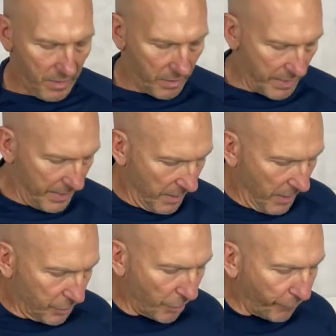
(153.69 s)
All right.
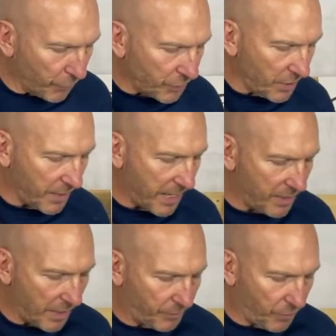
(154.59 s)
So the first thing, again, that
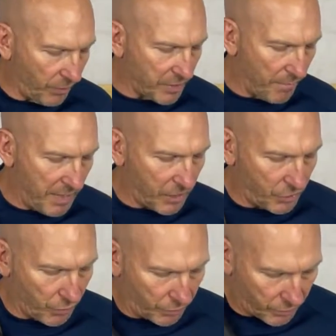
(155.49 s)
I'm doing is I'm making
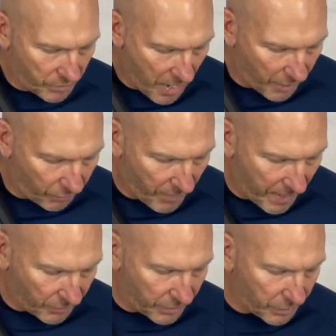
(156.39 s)
sure that there's not a
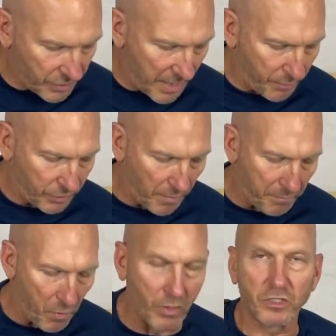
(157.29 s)
round in the chamber, that the
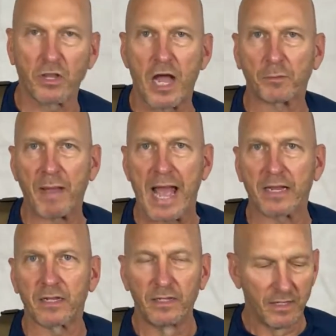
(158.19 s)
bolt is locked
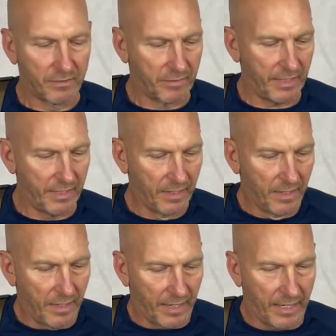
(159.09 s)
back, right?
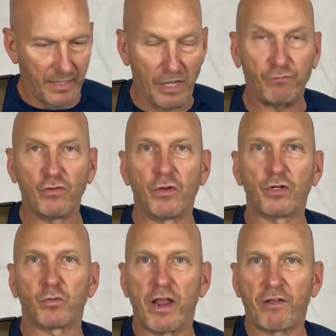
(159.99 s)
And if you notice,
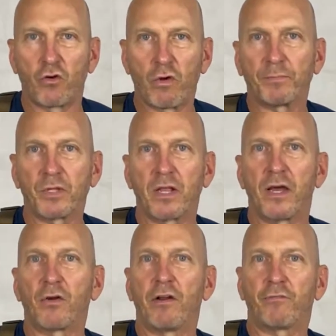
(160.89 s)
when I grip the gun,
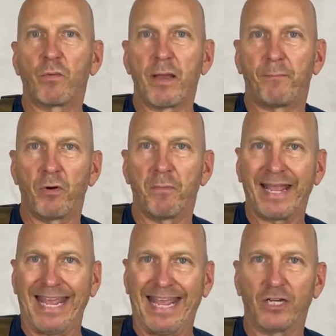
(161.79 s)
or when I put my
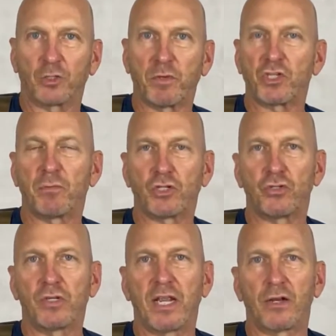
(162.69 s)
hand, especially my
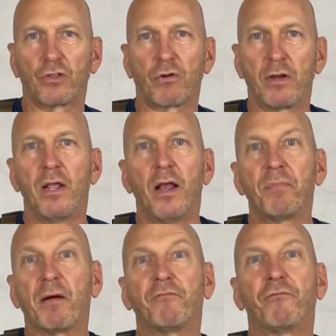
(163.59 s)
shooting hand on the gun,
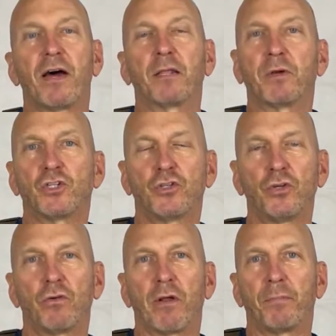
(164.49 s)
I'm finding my shooting
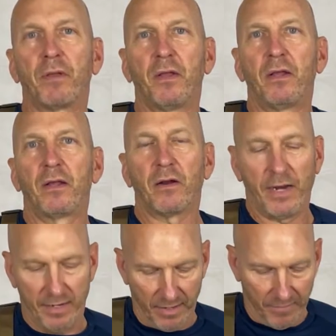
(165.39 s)
grip, all right?